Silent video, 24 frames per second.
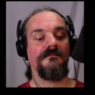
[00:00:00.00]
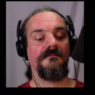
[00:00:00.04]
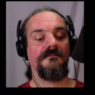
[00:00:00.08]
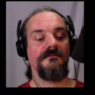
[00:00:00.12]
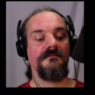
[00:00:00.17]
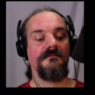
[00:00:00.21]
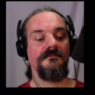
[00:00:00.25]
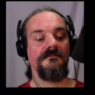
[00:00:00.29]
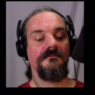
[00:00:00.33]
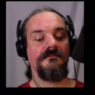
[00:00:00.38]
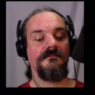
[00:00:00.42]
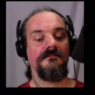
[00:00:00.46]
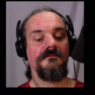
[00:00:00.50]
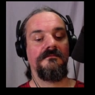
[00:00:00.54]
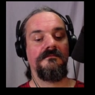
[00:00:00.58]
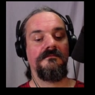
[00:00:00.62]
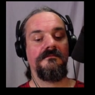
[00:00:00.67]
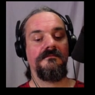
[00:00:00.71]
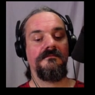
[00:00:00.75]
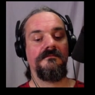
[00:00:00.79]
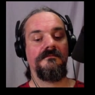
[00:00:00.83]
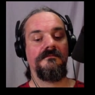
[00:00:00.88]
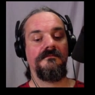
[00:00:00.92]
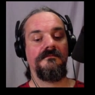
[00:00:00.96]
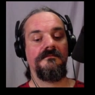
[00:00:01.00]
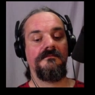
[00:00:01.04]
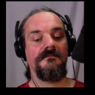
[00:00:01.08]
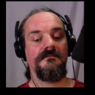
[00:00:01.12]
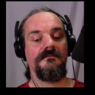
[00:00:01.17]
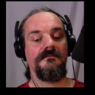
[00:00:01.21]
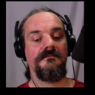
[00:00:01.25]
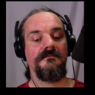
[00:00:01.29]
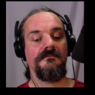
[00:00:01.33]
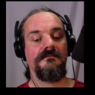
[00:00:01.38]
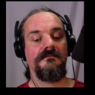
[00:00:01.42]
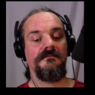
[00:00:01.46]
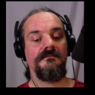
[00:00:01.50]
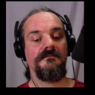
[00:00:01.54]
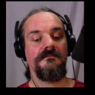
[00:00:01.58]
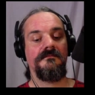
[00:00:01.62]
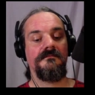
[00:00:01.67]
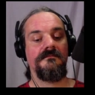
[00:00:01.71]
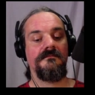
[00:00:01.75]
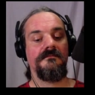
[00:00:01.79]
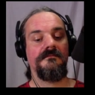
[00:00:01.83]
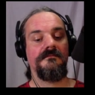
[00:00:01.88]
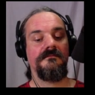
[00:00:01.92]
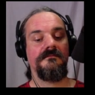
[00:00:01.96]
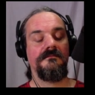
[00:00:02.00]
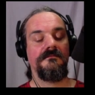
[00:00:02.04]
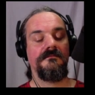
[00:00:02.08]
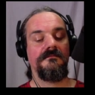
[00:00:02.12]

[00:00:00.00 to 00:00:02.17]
Nothing is said.